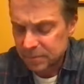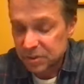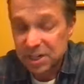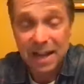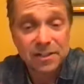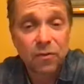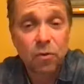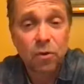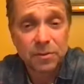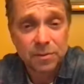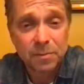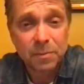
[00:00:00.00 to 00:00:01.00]

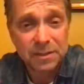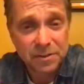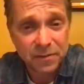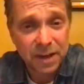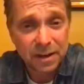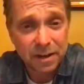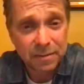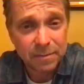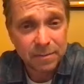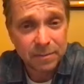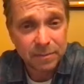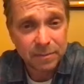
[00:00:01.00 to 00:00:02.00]
Chadsford, Pennsylvania.
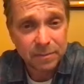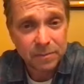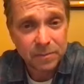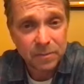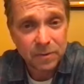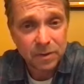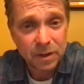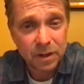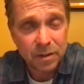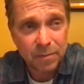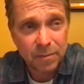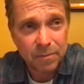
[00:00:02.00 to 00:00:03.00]

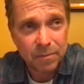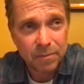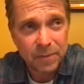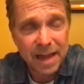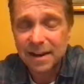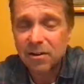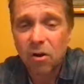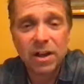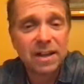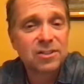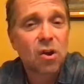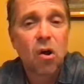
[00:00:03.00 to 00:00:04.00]
And
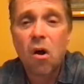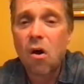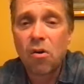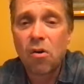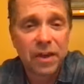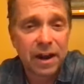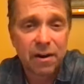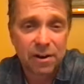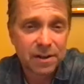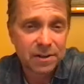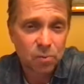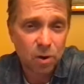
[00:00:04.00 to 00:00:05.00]
it's all there
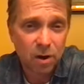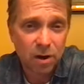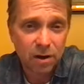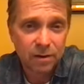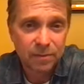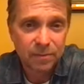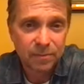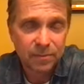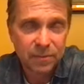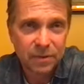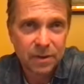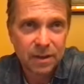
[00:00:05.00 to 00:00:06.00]
in his work.
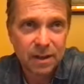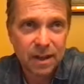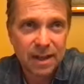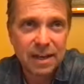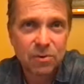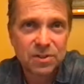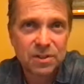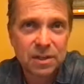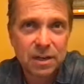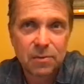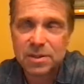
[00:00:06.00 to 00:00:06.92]
And he's